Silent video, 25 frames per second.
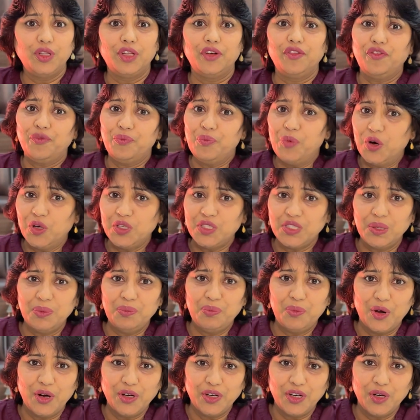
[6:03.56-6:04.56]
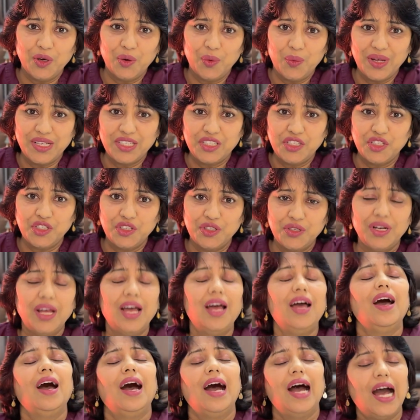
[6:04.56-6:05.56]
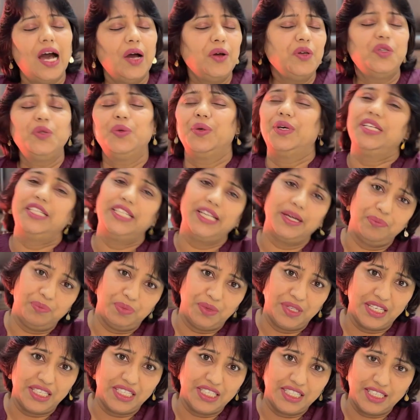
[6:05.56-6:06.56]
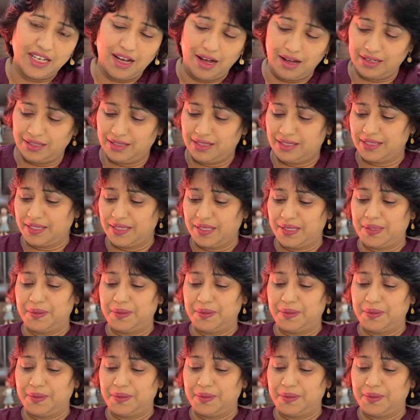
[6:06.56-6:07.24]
the most important question, how to attempt this task.